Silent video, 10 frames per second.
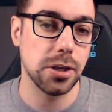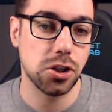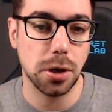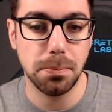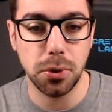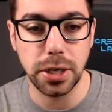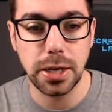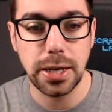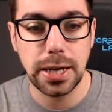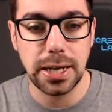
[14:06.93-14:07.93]
in Jump Point,
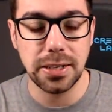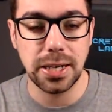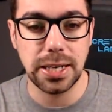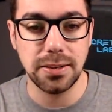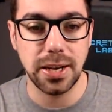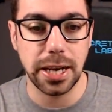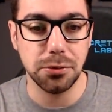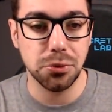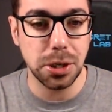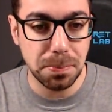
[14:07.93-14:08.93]
it is a
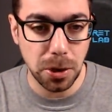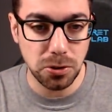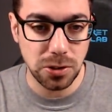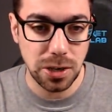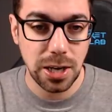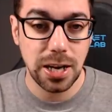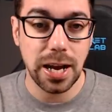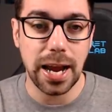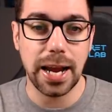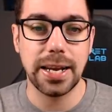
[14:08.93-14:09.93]
repost.
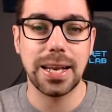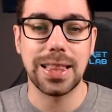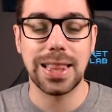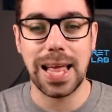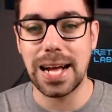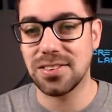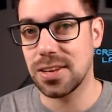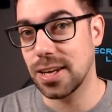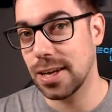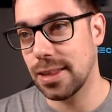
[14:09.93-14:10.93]
And
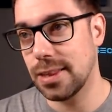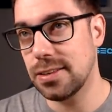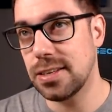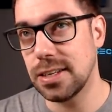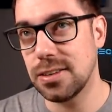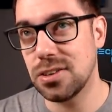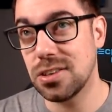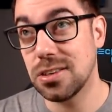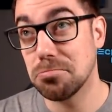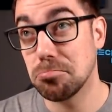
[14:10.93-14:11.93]
lastly, this
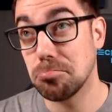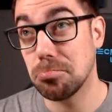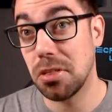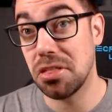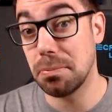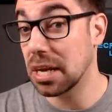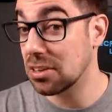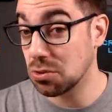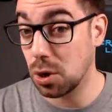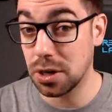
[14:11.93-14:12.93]
is the
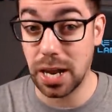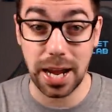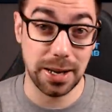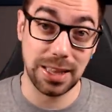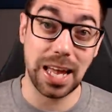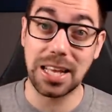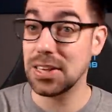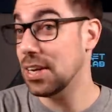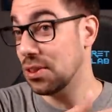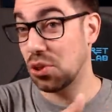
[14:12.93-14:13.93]
biggest one, and
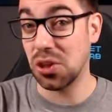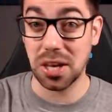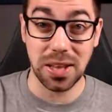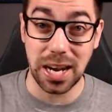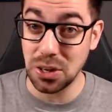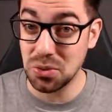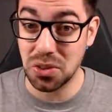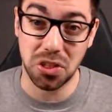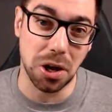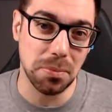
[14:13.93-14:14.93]
likely the thing that I
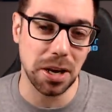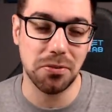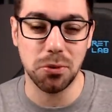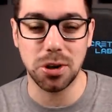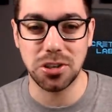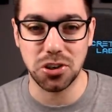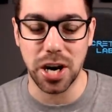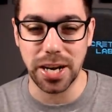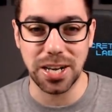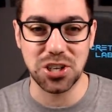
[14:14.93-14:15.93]
used the thumbnail for to
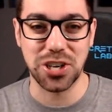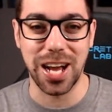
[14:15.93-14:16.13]
try and get